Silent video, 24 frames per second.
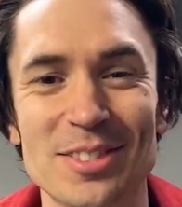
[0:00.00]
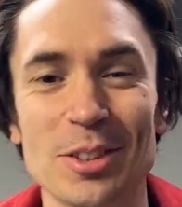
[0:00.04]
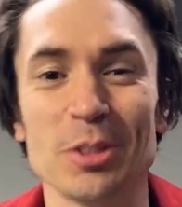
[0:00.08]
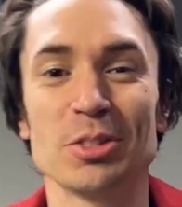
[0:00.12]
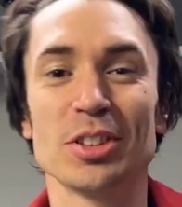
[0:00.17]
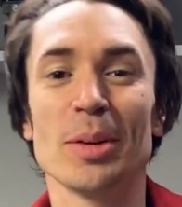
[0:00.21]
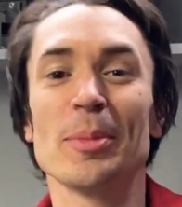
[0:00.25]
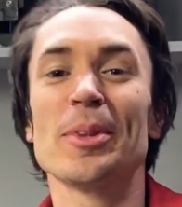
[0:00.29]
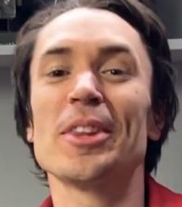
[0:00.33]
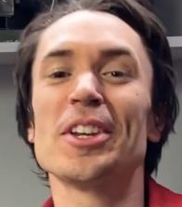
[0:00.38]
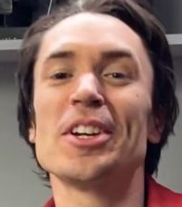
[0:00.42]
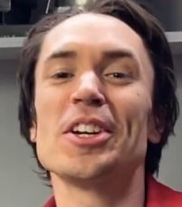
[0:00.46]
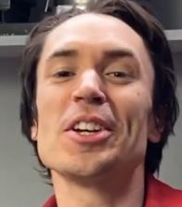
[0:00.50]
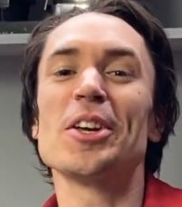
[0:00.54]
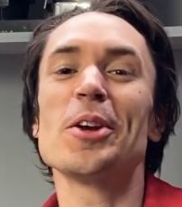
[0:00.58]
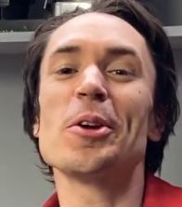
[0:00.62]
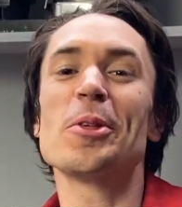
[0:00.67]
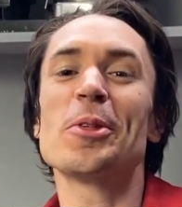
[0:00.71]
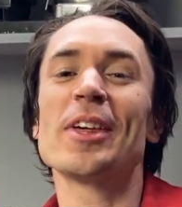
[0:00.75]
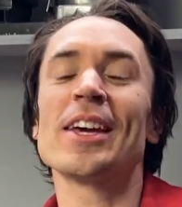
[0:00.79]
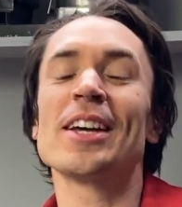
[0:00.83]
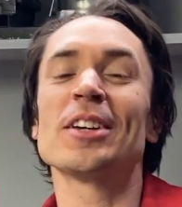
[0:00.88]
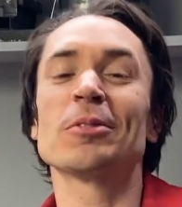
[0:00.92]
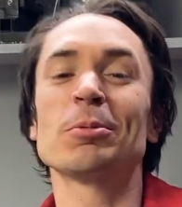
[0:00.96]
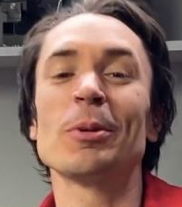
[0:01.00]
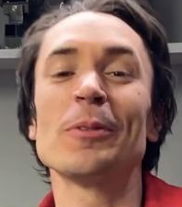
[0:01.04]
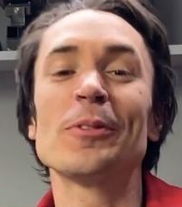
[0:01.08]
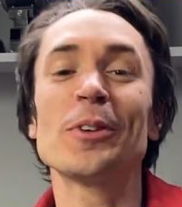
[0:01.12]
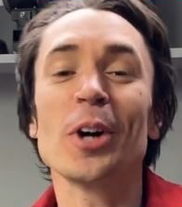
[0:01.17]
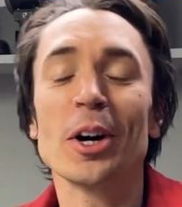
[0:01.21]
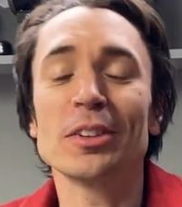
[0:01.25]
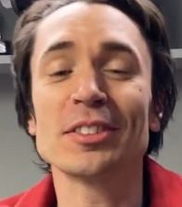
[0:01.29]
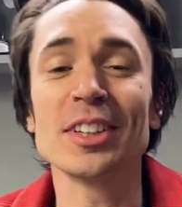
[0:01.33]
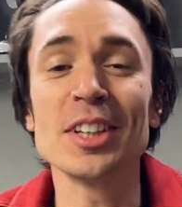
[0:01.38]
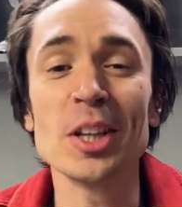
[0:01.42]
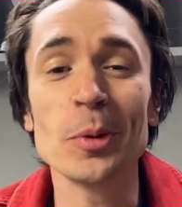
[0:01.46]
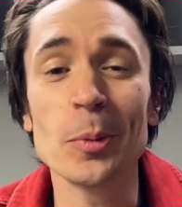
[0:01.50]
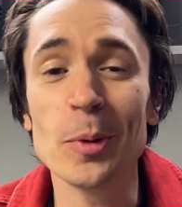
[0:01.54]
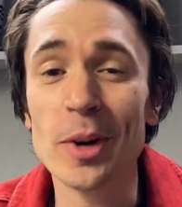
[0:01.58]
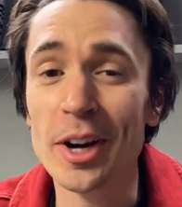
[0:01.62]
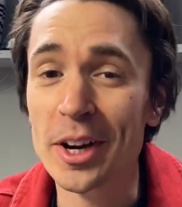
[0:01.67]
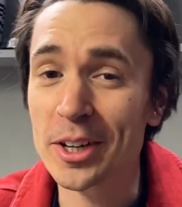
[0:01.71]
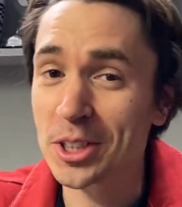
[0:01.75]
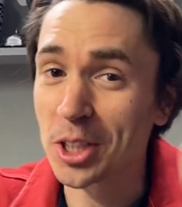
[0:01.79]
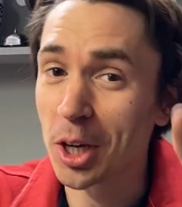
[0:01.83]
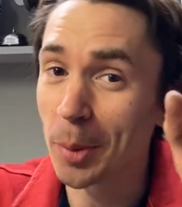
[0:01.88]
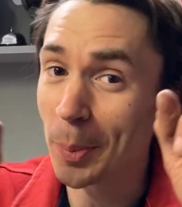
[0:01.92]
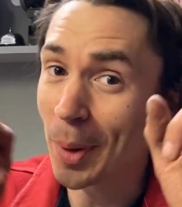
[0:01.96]
So some of the new things we've got in the
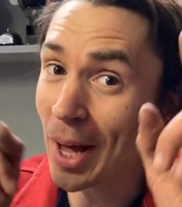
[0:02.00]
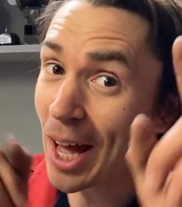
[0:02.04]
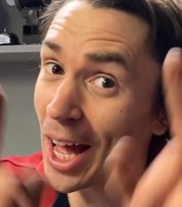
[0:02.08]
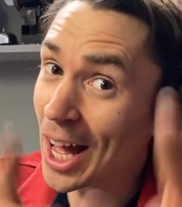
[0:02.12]
workshop